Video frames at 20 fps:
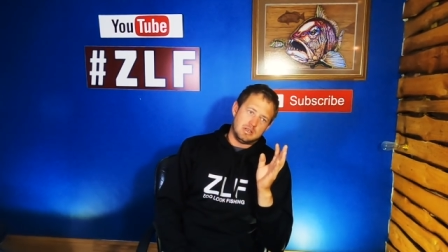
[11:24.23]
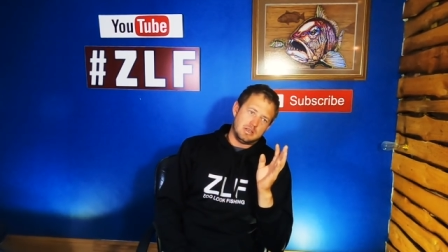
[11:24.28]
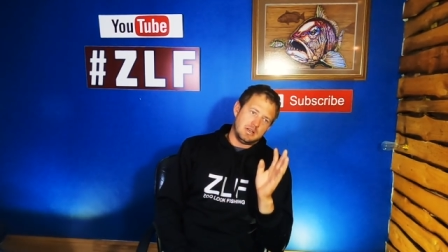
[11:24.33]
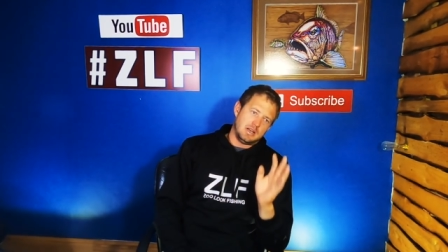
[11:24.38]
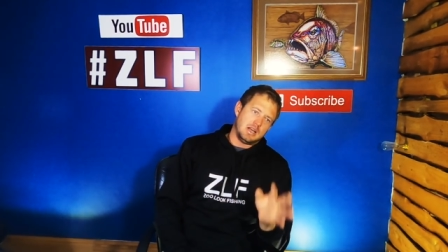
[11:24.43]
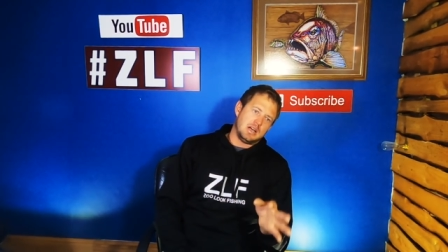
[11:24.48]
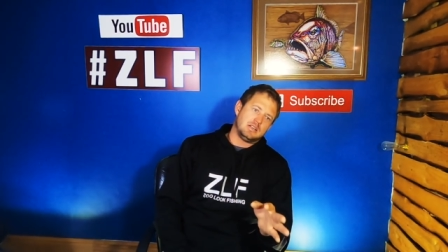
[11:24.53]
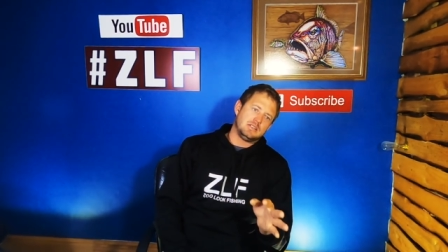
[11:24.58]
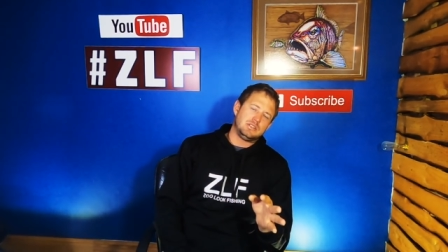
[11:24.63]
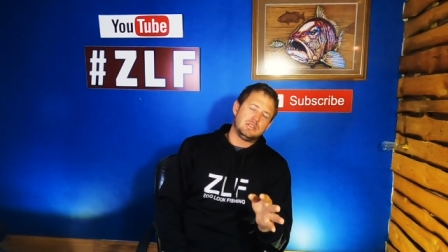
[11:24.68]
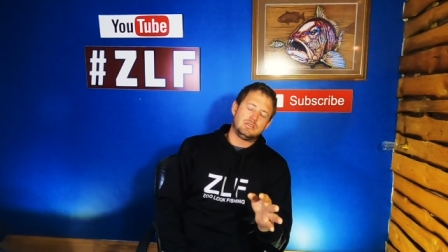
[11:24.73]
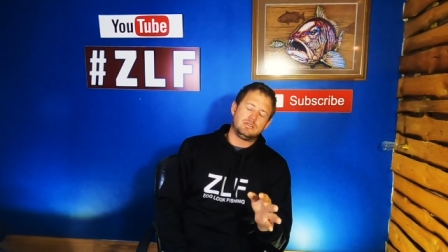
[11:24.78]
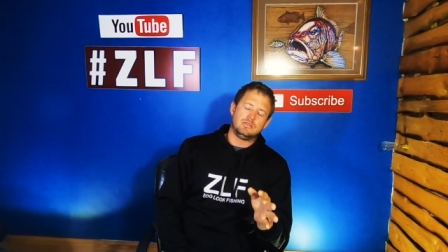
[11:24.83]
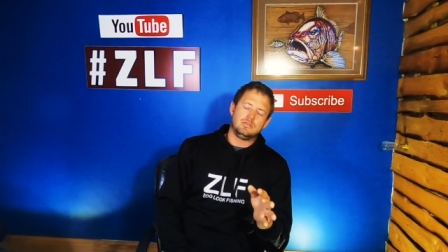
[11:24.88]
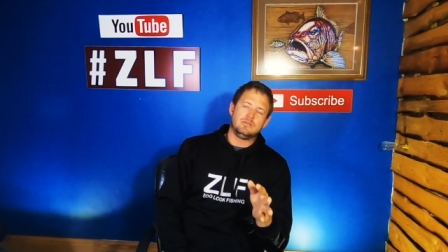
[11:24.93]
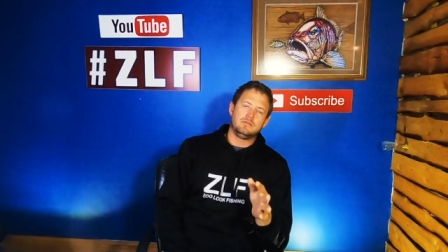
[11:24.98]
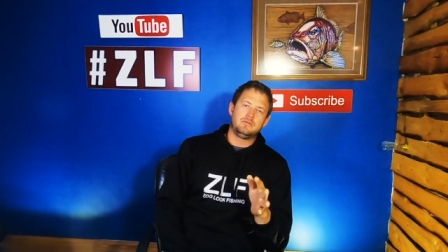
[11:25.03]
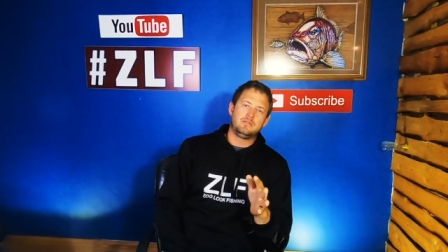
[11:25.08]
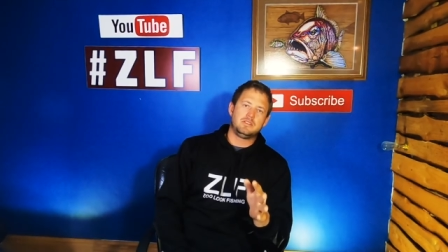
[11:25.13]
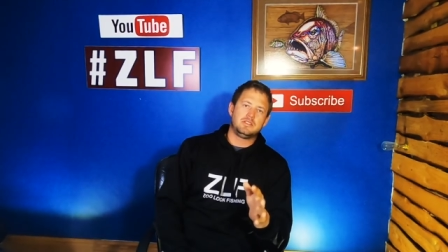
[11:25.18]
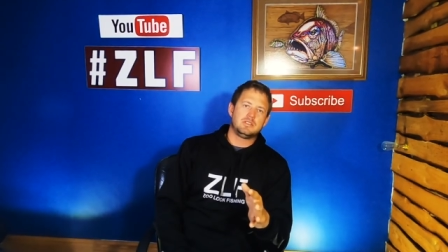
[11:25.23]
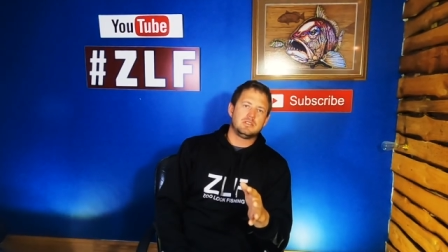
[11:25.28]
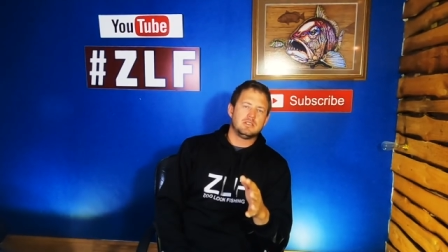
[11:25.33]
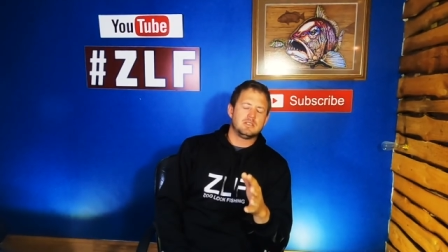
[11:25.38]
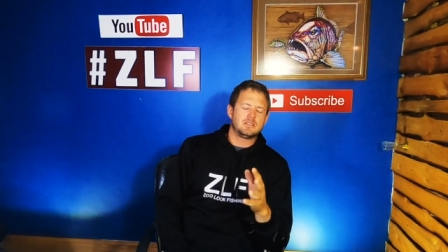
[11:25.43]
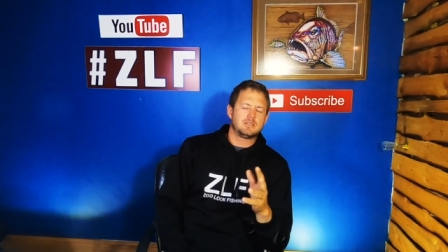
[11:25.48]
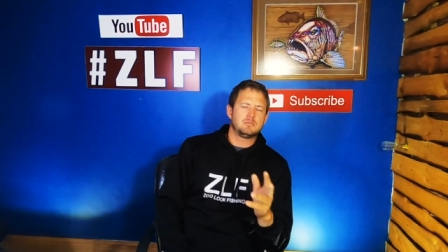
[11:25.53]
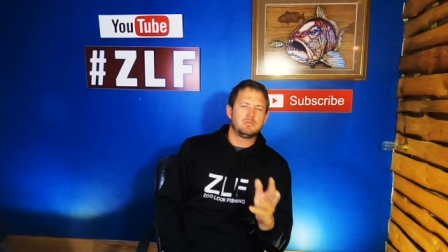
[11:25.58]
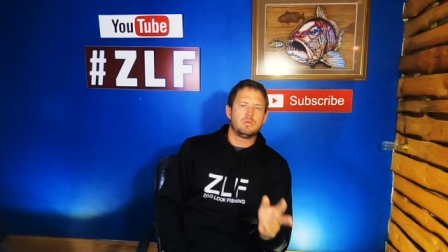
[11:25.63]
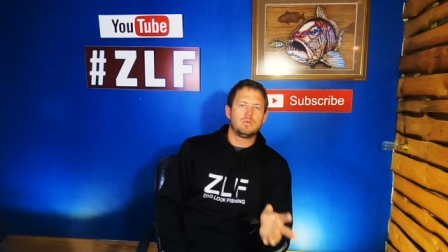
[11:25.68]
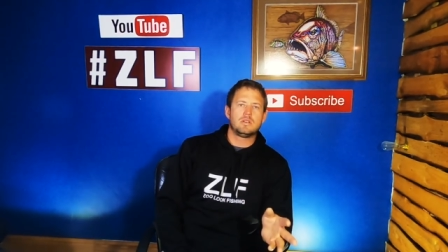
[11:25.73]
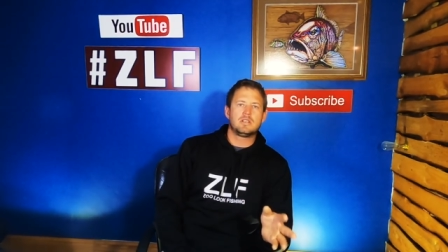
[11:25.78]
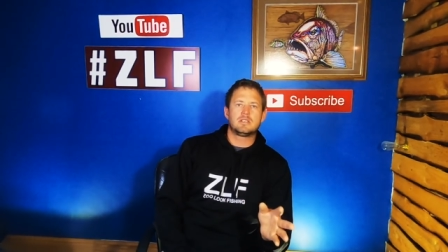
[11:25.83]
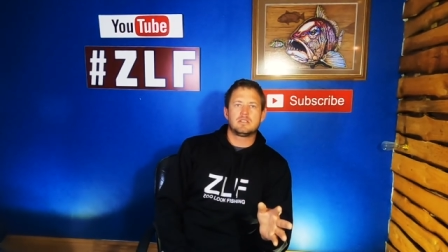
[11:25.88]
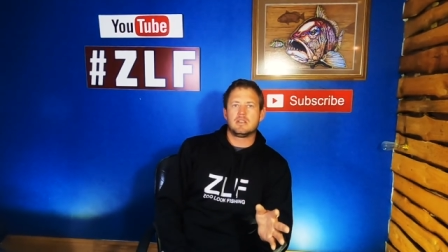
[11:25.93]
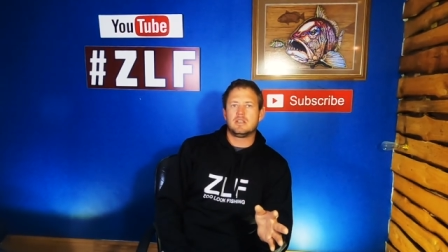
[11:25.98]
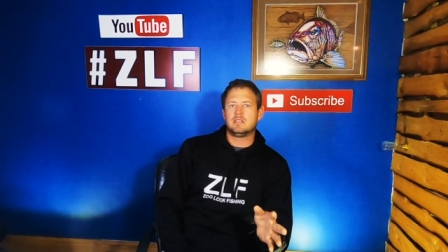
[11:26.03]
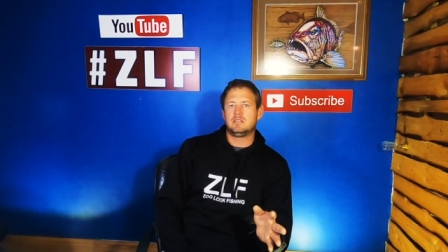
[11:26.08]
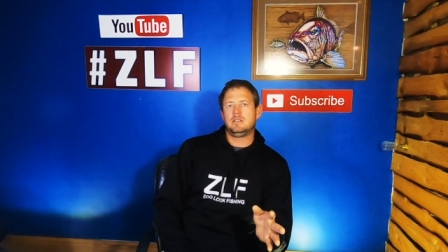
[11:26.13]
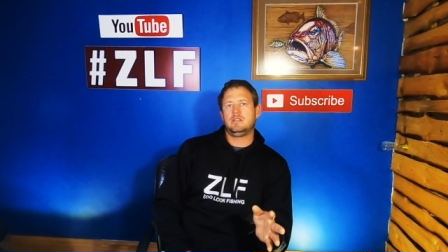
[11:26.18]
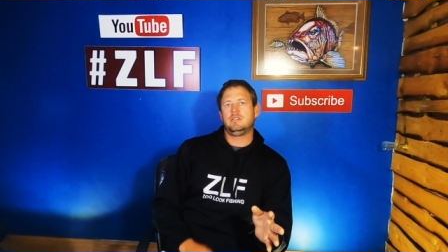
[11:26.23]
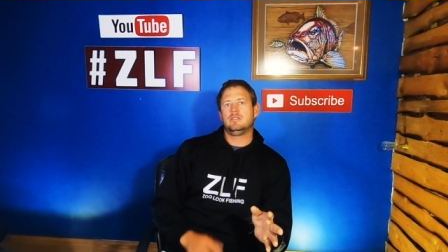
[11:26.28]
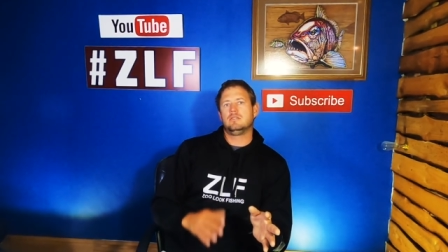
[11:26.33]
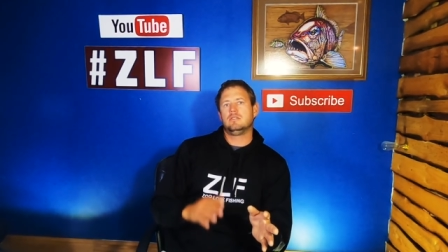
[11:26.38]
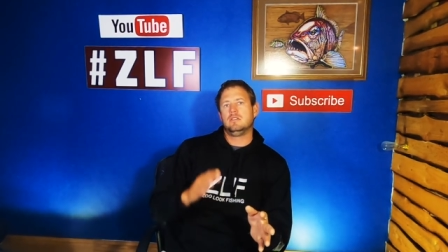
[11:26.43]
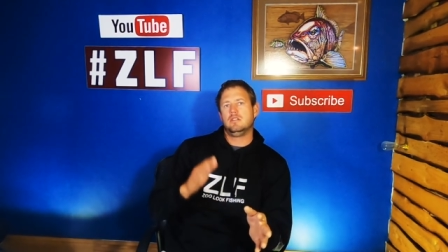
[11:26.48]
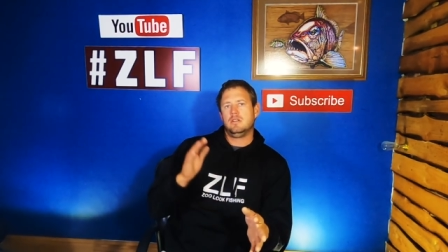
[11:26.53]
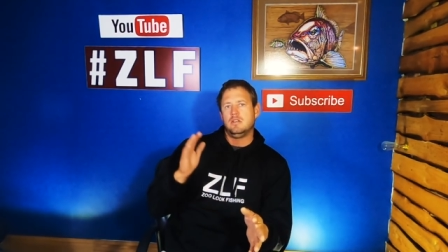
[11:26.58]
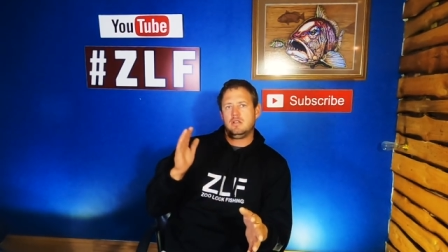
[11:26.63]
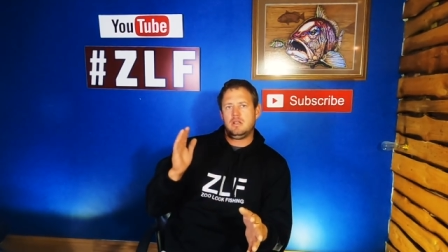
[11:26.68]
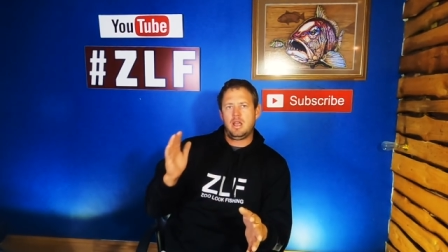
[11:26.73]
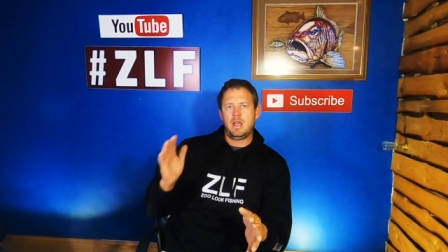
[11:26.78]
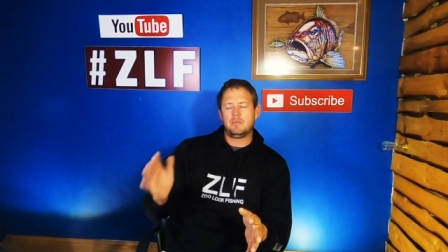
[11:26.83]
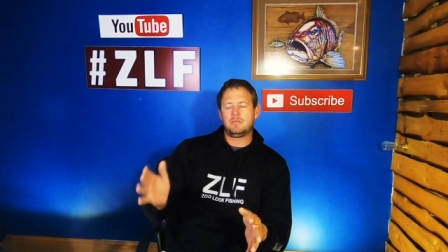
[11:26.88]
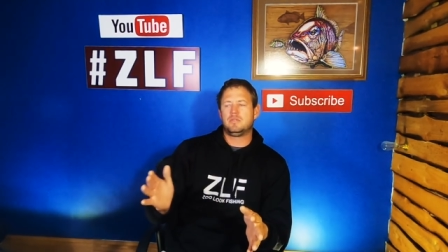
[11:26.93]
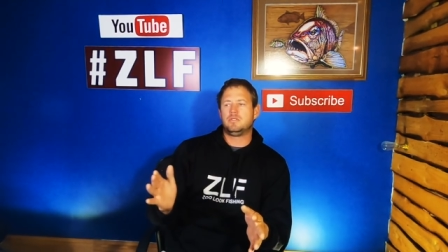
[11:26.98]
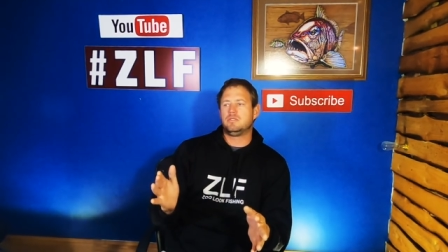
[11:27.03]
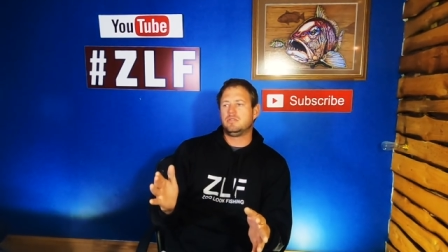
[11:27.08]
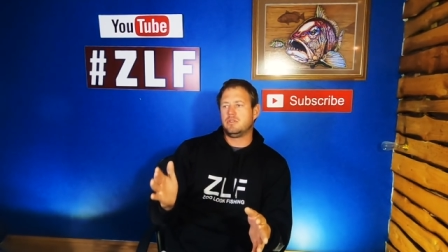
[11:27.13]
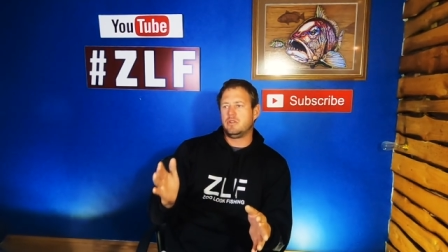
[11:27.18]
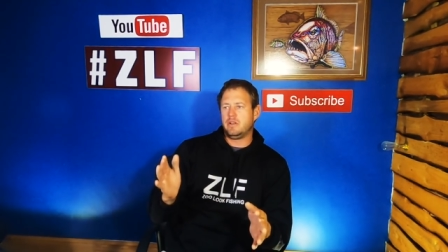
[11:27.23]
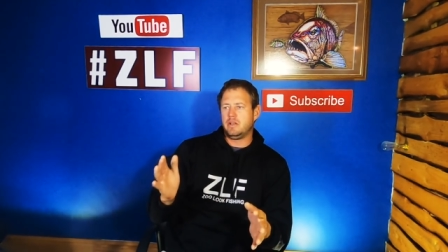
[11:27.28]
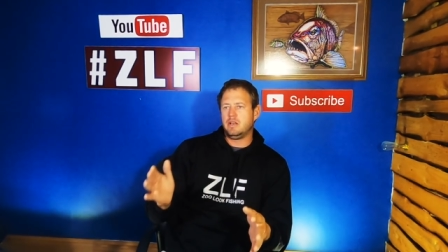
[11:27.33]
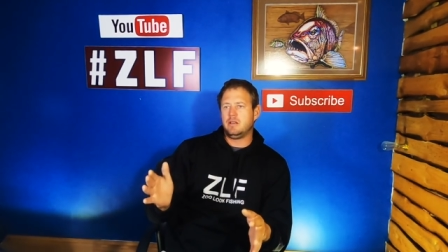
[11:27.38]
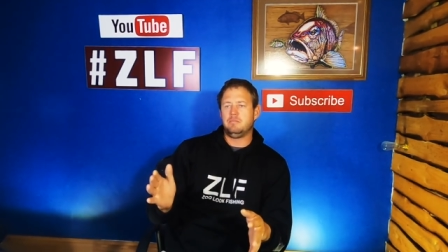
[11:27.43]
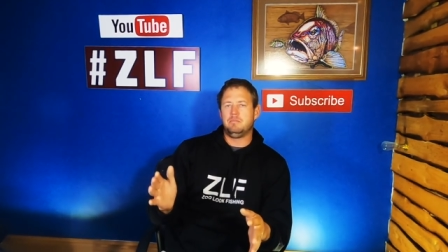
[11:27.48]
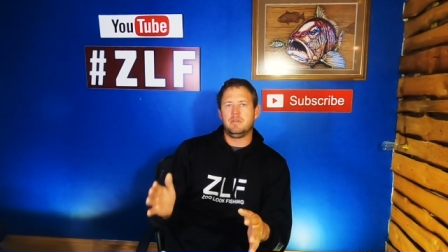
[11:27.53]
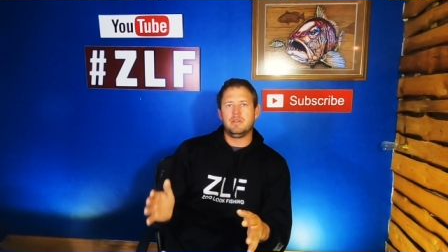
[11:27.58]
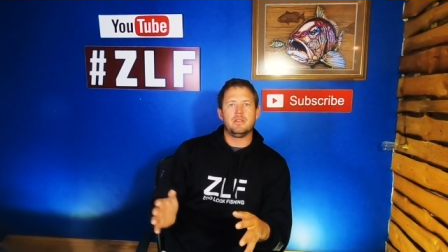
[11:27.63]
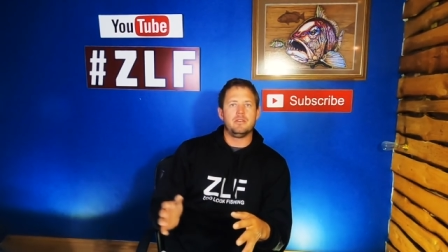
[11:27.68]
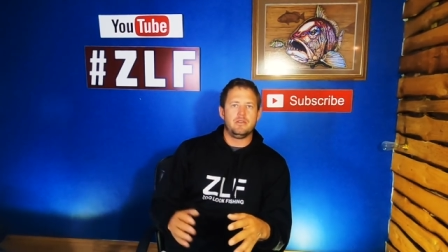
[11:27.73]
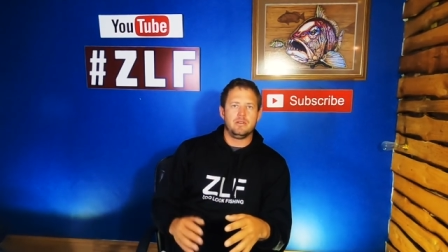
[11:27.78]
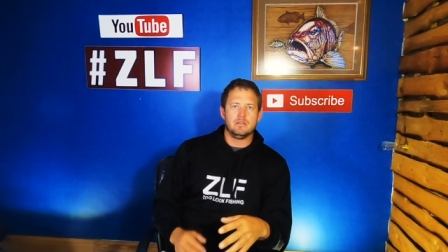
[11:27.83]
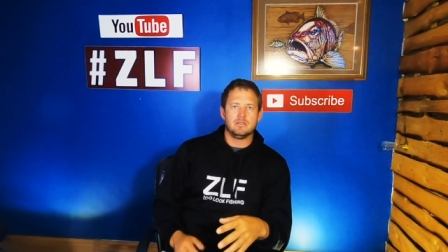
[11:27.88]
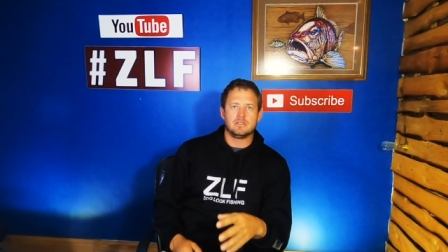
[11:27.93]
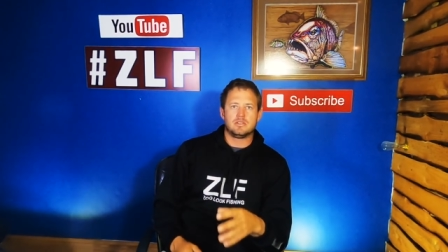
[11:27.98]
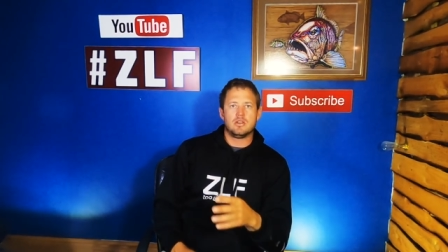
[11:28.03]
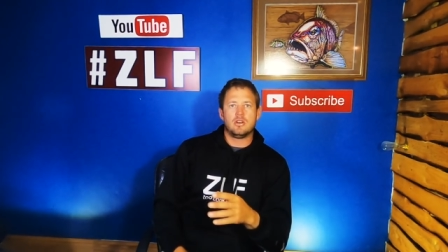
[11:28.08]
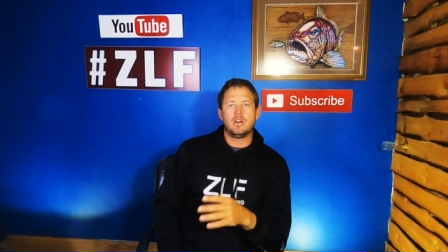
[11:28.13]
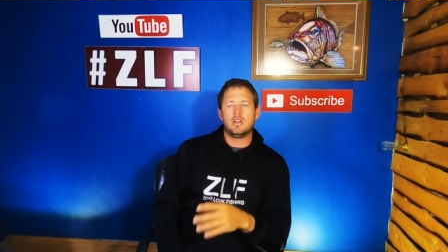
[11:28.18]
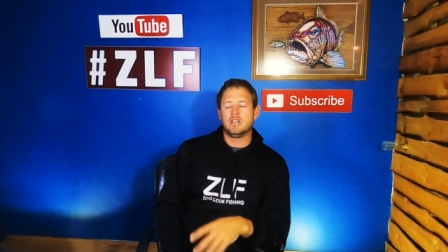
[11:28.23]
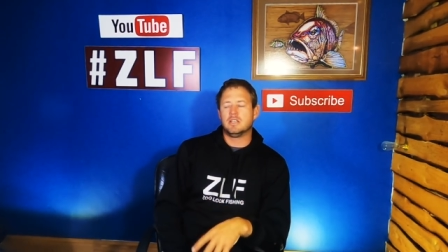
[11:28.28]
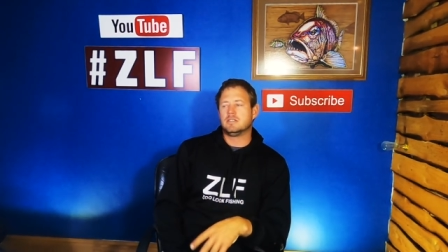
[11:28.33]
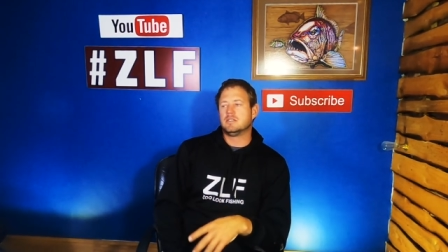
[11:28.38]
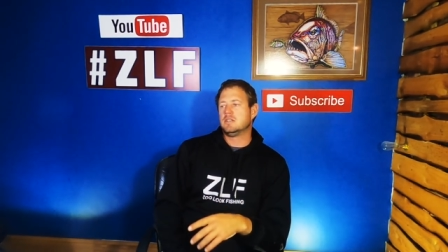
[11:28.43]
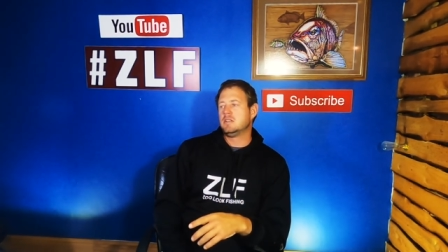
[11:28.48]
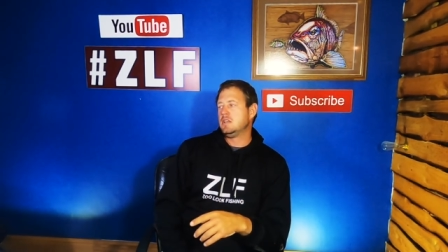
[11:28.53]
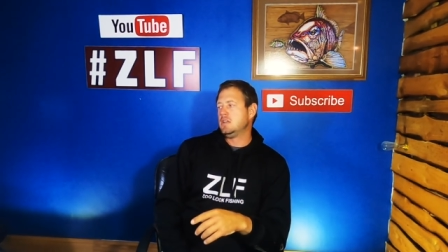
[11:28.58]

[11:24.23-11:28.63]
allows you to fish a smaller size reel up to your really big reels on it.